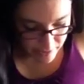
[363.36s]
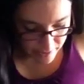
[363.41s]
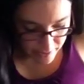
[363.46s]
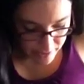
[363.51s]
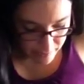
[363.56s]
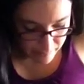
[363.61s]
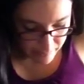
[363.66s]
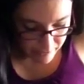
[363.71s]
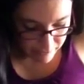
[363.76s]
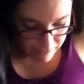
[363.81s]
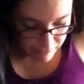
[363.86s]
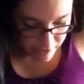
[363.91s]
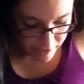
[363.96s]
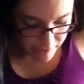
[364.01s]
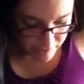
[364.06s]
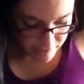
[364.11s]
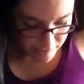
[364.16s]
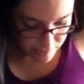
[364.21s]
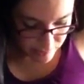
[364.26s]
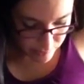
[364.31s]
and my
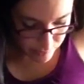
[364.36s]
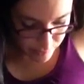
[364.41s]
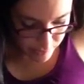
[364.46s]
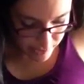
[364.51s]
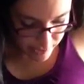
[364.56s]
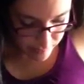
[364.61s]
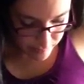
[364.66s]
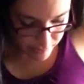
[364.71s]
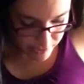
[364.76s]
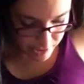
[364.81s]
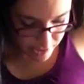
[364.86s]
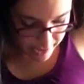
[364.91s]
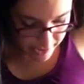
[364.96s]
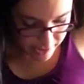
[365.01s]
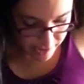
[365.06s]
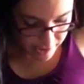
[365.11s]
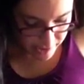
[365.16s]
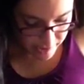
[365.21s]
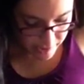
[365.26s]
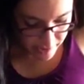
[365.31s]
friends who would help me
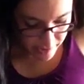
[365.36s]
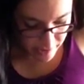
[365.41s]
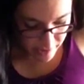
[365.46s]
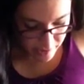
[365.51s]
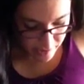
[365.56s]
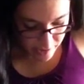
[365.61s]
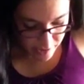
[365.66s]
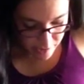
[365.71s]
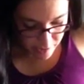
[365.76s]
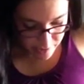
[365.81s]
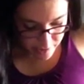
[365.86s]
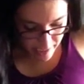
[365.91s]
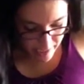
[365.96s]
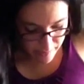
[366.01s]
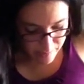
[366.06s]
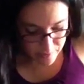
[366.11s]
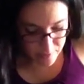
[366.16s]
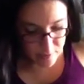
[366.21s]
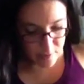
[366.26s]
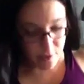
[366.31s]
change it, there's
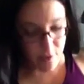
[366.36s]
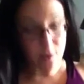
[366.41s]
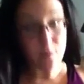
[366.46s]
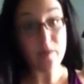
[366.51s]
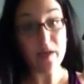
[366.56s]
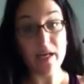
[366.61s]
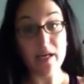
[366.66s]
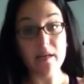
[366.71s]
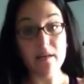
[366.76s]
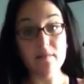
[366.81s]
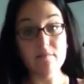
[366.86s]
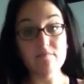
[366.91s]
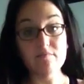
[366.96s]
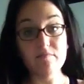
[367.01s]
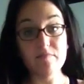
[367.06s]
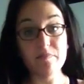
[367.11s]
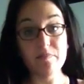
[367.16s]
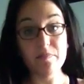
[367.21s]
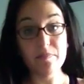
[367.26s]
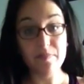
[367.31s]
absolutely no way
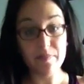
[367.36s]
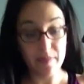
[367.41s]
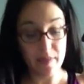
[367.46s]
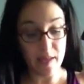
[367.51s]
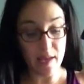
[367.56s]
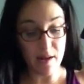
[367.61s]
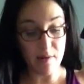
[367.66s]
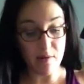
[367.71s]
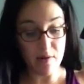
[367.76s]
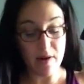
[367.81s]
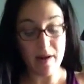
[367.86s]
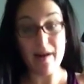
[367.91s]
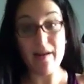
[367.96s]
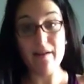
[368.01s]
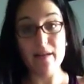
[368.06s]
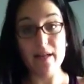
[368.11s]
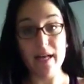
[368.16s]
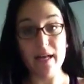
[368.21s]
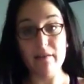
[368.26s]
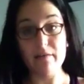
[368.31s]
that I will
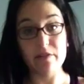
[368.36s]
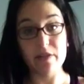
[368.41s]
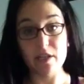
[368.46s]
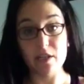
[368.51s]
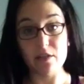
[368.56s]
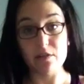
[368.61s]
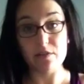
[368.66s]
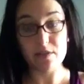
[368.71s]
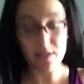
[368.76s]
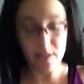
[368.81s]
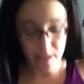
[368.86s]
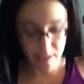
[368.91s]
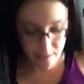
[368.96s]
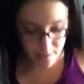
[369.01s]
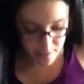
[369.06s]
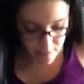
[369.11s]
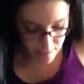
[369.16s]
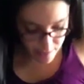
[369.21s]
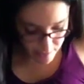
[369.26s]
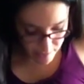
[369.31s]
ever get used to this.